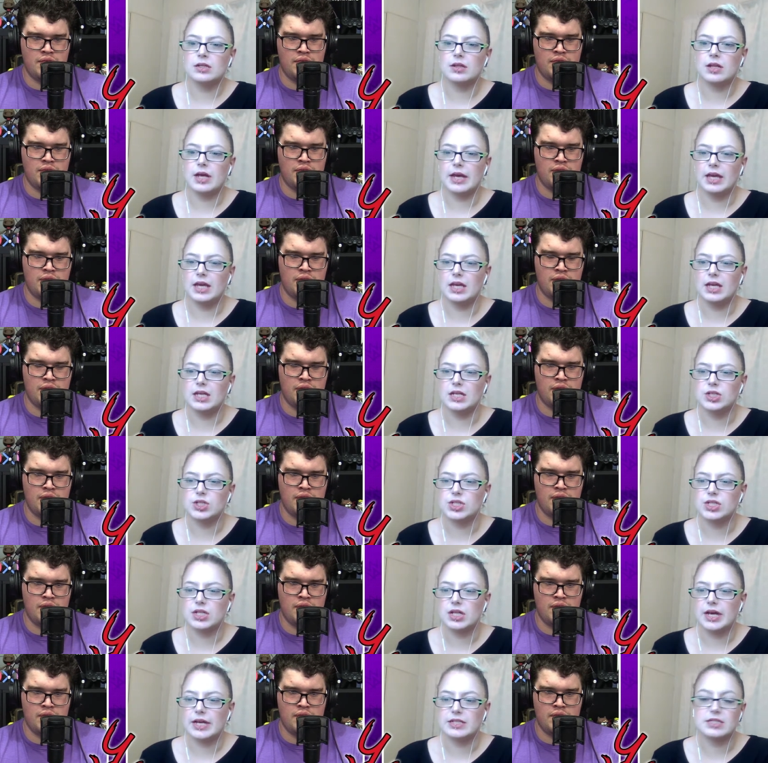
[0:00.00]
Speaker 1: like
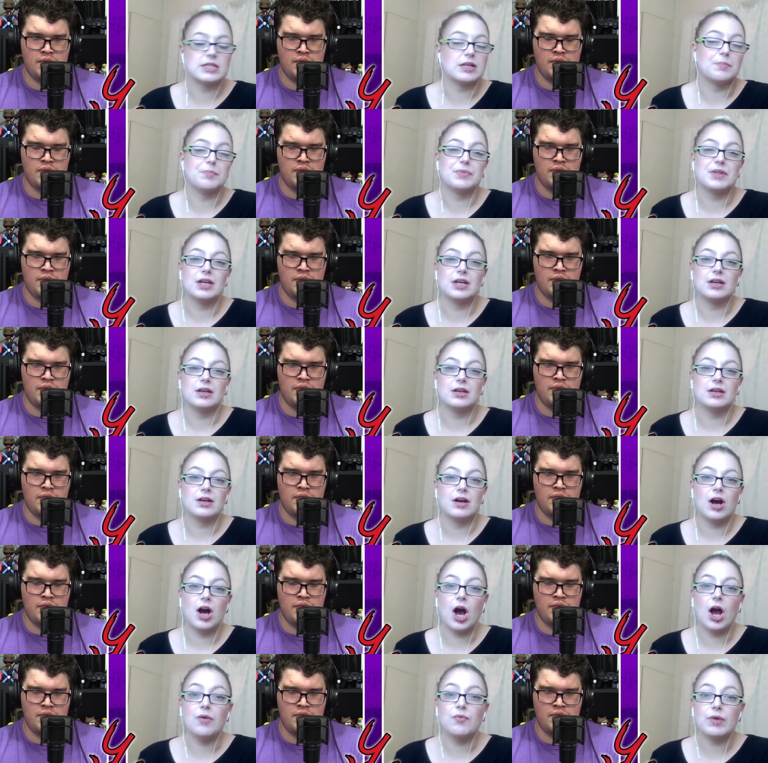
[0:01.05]
into like something.
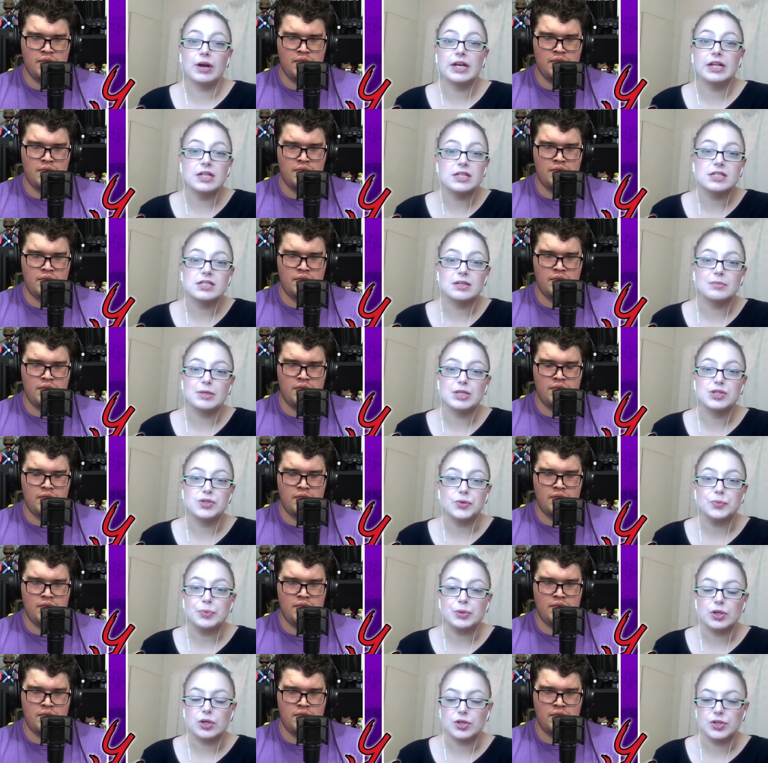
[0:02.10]
I reckon this is going to be
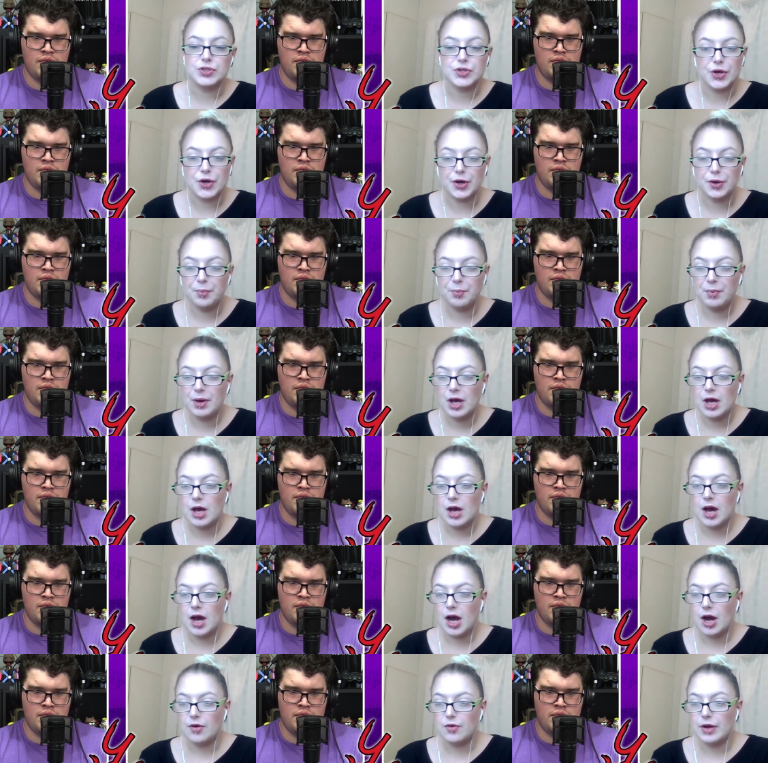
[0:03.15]
super long term.
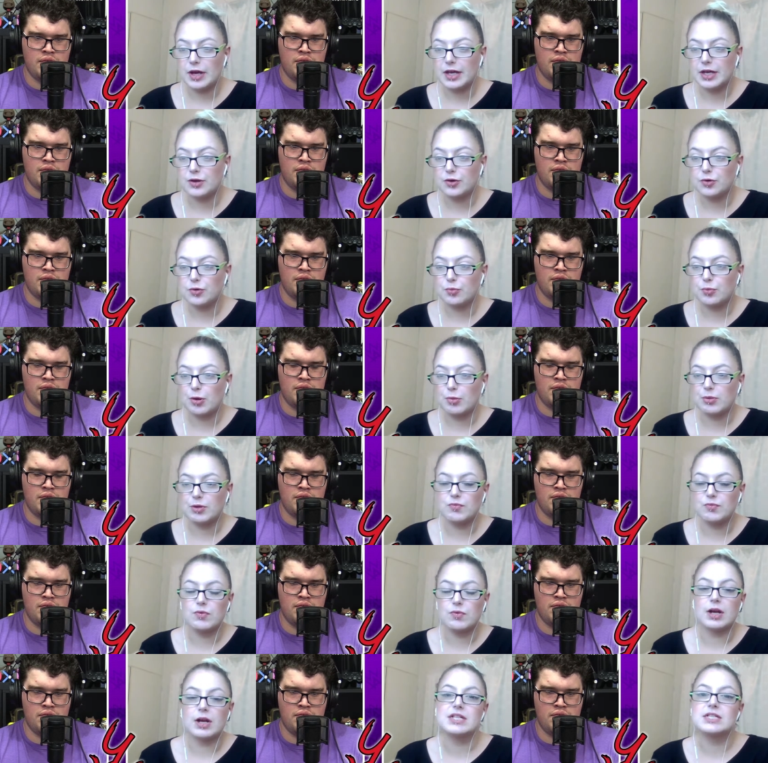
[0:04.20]
I reckon it'll
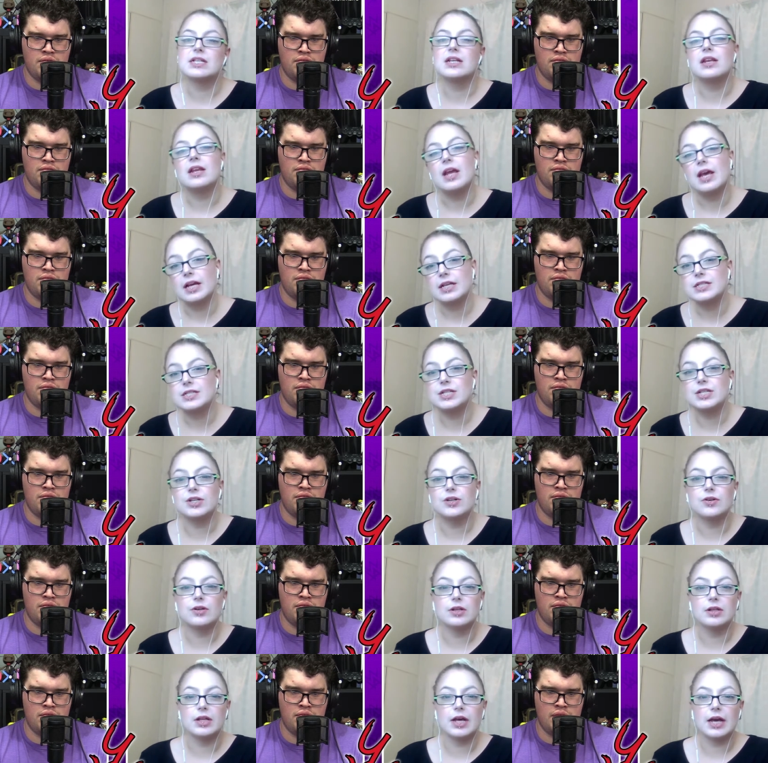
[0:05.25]
probably run into next
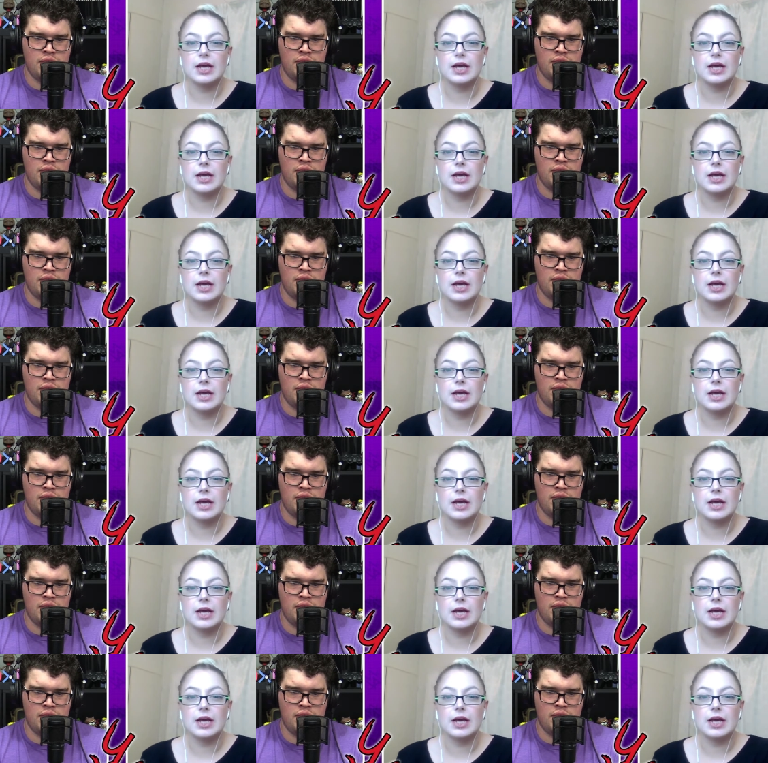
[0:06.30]
year and